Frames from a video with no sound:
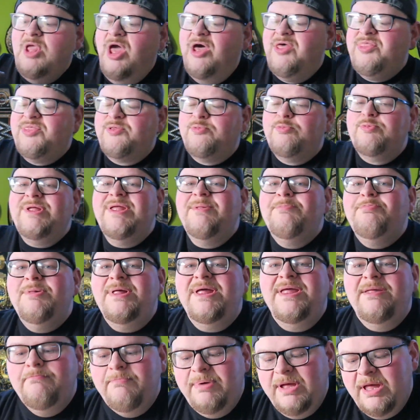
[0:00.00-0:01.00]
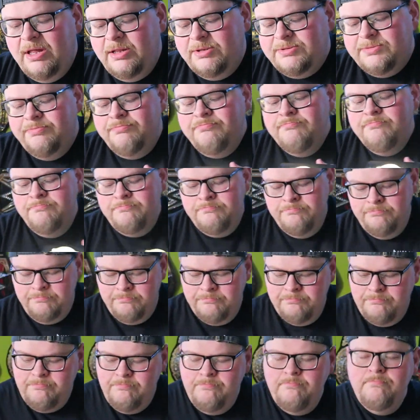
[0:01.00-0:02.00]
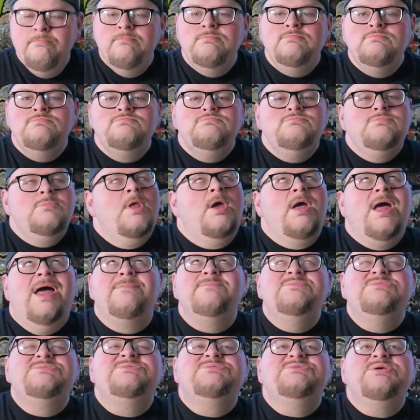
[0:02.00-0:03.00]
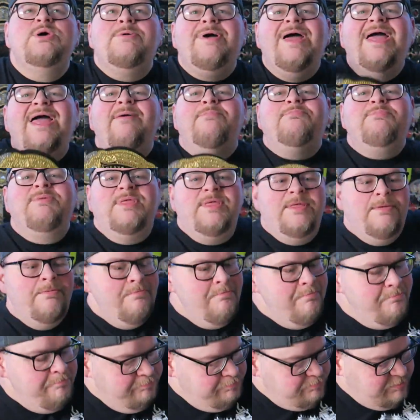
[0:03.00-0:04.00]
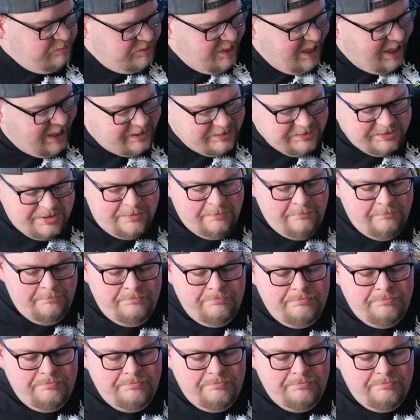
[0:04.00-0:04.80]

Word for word: A three plate belt. I'm so happy that